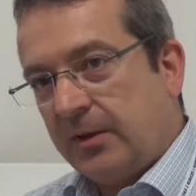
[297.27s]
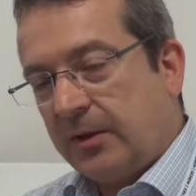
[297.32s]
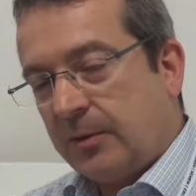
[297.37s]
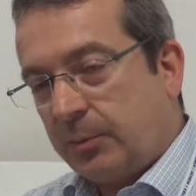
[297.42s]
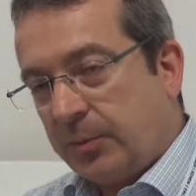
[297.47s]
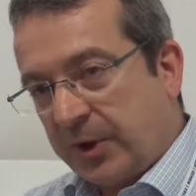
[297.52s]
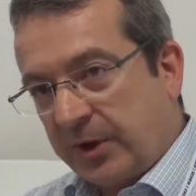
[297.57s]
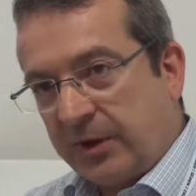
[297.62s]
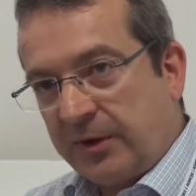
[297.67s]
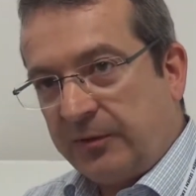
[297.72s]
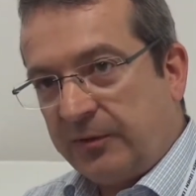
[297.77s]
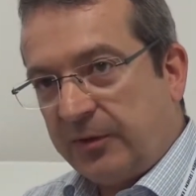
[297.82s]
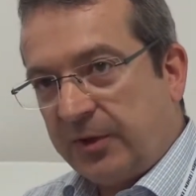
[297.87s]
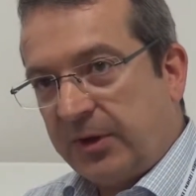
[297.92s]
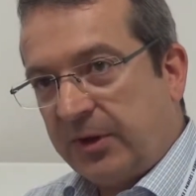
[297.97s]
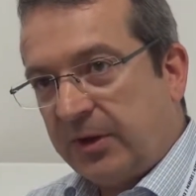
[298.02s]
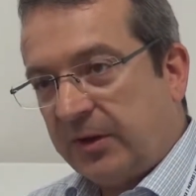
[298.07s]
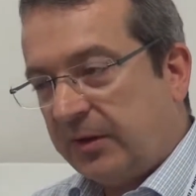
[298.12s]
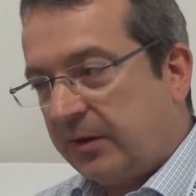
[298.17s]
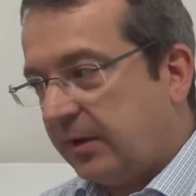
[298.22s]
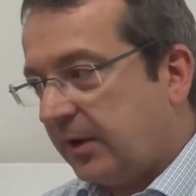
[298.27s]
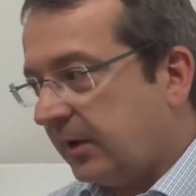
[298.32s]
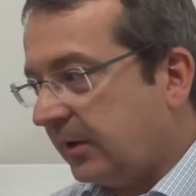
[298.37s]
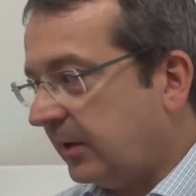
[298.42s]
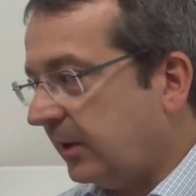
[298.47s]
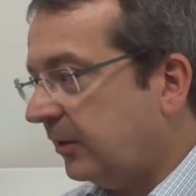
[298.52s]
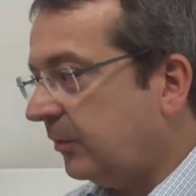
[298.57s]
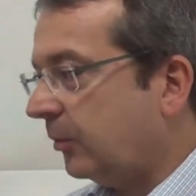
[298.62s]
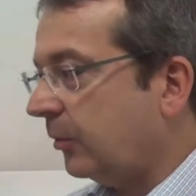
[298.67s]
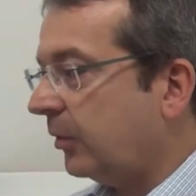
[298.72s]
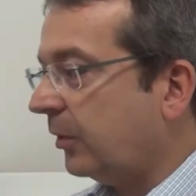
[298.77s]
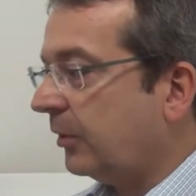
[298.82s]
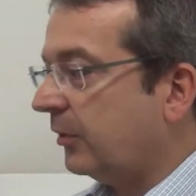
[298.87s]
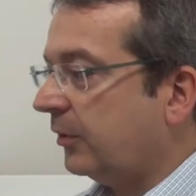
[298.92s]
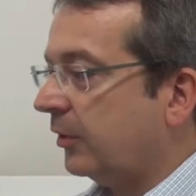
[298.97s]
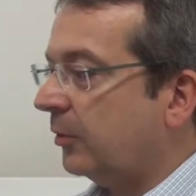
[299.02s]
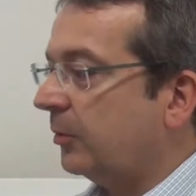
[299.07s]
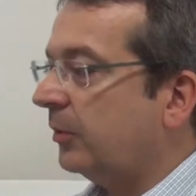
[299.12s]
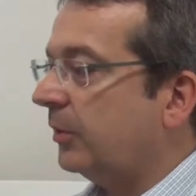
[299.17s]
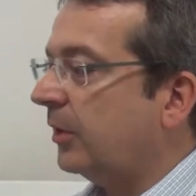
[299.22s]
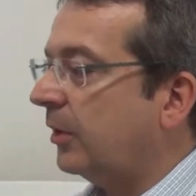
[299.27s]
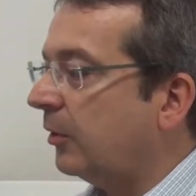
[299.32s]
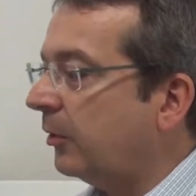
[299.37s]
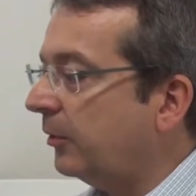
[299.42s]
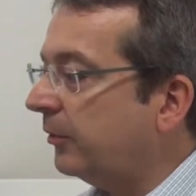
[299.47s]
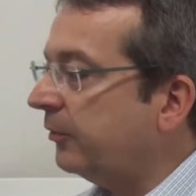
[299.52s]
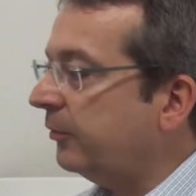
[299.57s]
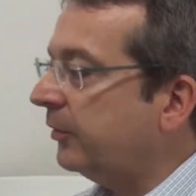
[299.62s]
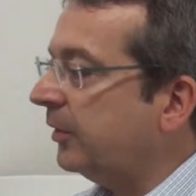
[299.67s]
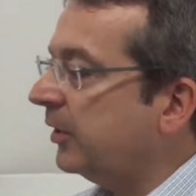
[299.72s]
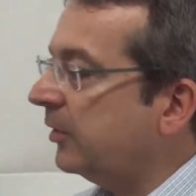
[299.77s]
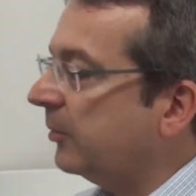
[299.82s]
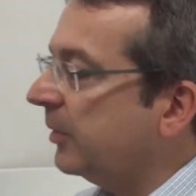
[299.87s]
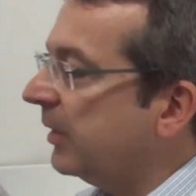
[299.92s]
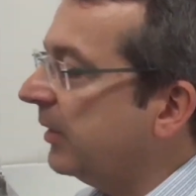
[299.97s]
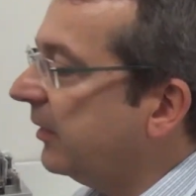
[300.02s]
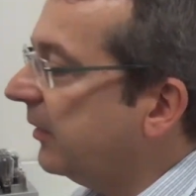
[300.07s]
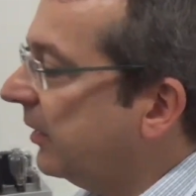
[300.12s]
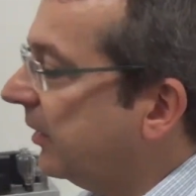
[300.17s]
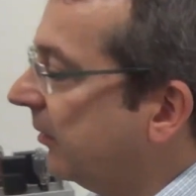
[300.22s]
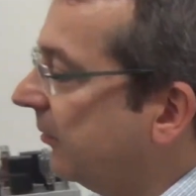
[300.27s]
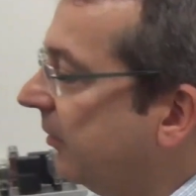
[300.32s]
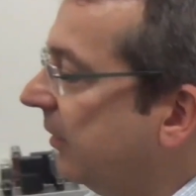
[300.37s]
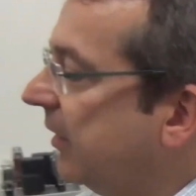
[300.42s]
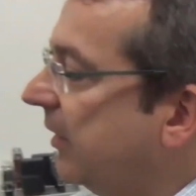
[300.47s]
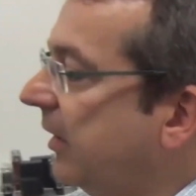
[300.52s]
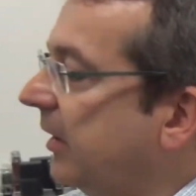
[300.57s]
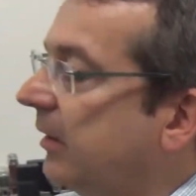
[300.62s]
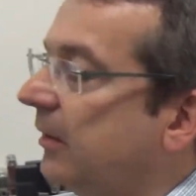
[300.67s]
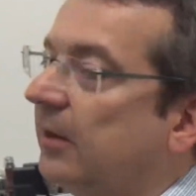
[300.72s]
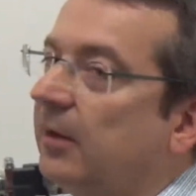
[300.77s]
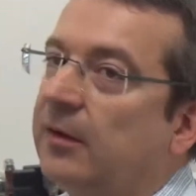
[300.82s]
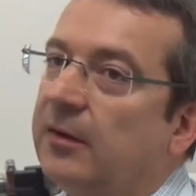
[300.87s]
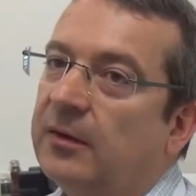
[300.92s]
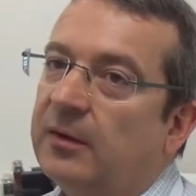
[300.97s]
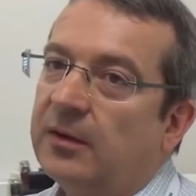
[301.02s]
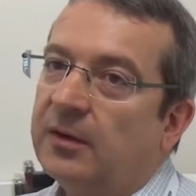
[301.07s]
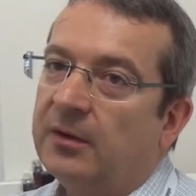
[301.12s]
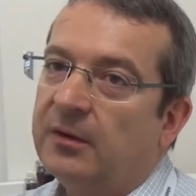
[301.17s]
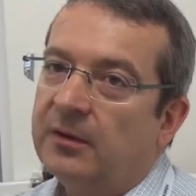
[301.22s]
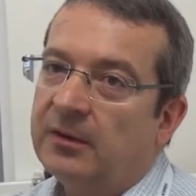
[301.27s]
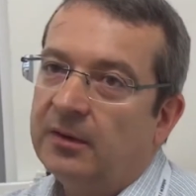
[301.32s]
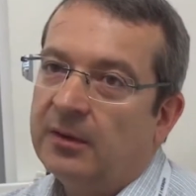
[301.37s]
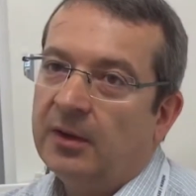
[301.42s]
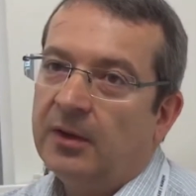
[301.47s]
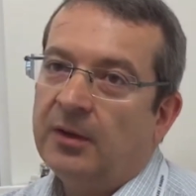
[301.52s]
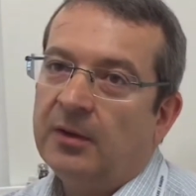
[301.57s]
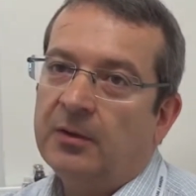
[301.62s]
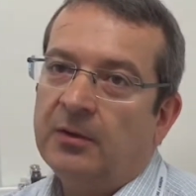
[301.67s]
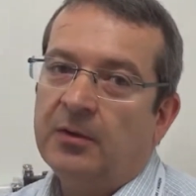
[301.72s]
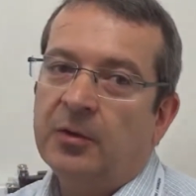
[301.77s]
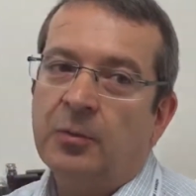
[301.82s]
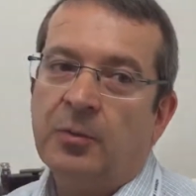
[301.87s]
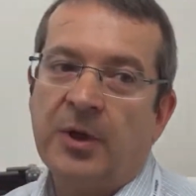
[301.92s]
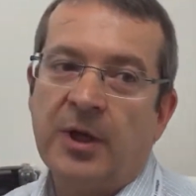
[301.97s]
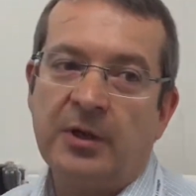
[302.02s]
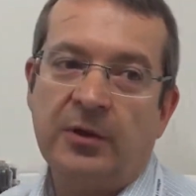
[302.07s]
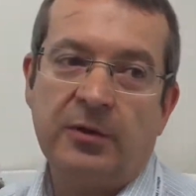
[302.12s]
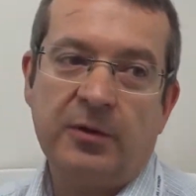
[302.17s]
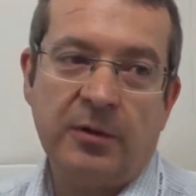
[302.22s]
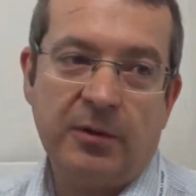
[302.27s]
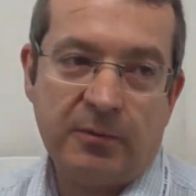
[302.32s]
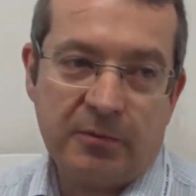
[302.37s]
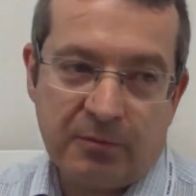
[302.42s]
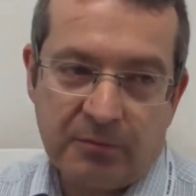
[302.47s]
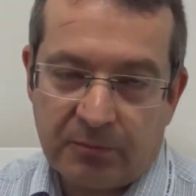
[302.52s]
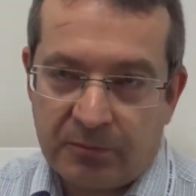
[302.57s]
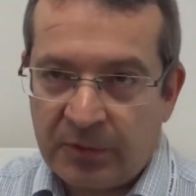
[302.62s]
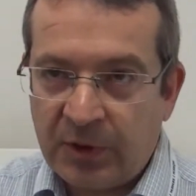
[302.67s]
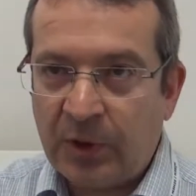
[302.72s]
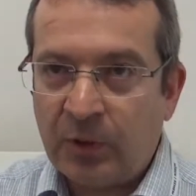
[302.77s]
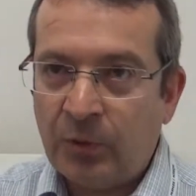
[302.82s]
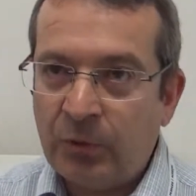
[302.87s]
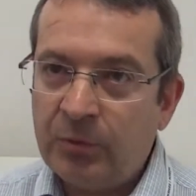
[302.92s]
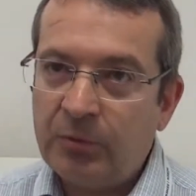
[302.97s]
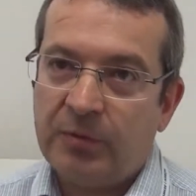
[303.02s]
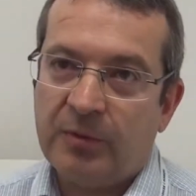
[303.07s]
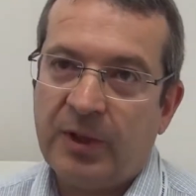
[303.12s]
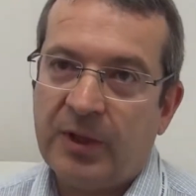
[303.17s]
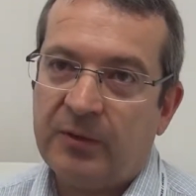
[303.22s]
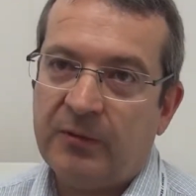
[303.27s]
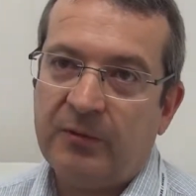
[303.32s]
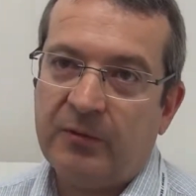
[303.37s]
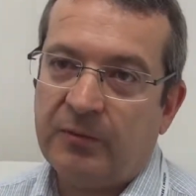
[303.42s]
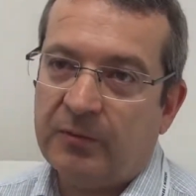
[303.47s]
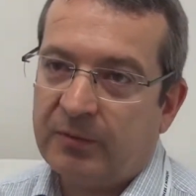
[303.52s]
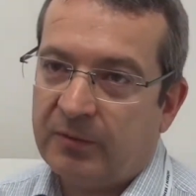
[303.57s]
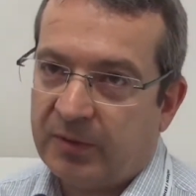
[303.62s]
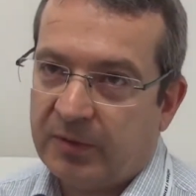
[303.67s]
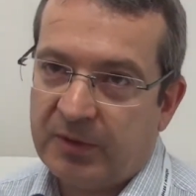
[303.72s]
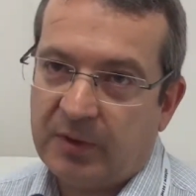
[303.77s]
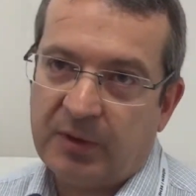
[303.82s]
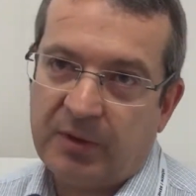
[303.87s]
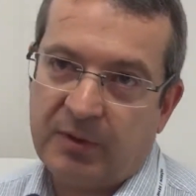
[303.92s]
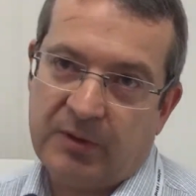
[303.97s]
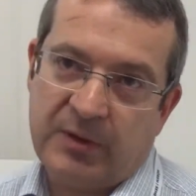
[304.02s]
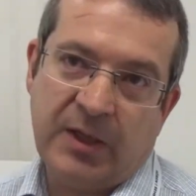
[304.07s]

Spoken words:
The benefit is that it works over the whole frequency with that distance. You might know that for